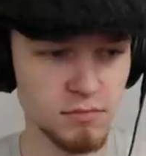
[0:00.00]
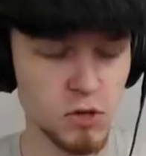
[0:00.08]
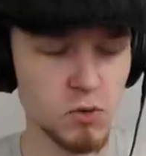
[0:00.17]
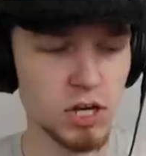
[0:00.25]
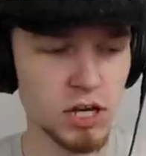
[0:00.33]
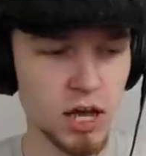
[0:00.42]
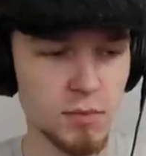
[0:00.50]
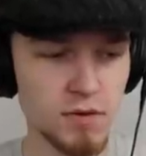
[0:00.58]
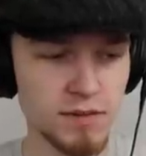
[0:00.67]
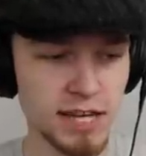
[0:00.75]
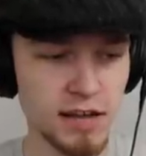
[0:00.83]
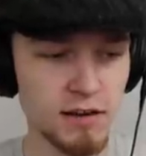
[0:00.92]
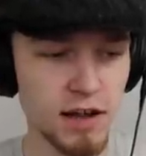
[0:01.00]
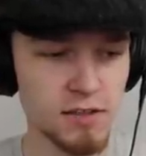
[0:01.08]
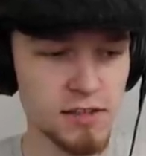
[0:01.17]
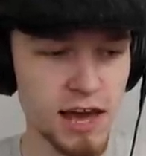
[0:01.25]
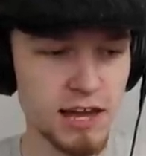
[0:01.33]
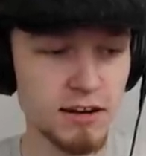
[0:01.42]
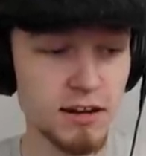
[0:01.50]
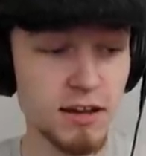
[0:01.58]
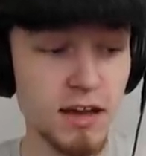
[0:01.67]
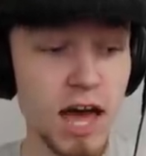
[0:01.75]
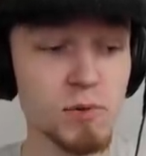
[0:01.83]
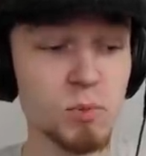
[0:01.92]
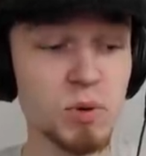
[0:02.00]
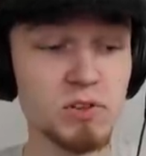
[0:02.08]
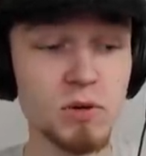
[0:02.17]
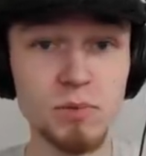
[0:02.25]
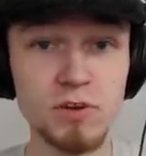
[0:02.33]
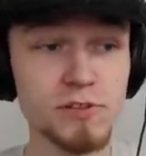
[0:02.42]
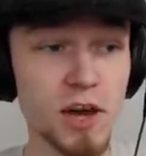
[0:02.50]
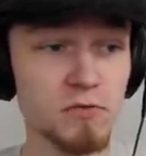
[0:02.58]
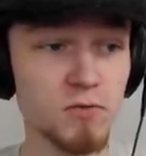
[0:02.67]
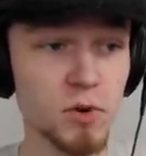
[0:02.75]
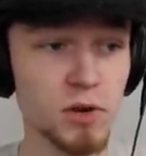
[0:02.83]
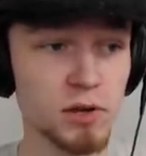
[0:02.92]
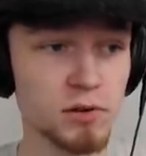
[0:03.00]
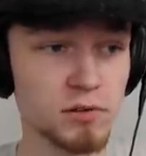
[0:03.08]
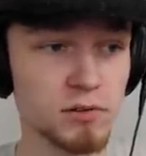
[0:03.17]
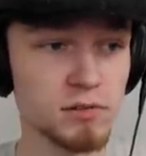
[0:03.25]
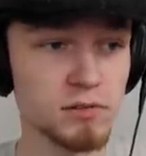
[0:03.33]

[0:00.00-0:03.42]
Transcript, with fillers: You want to come over here, outsider? I will put the bridge out for you.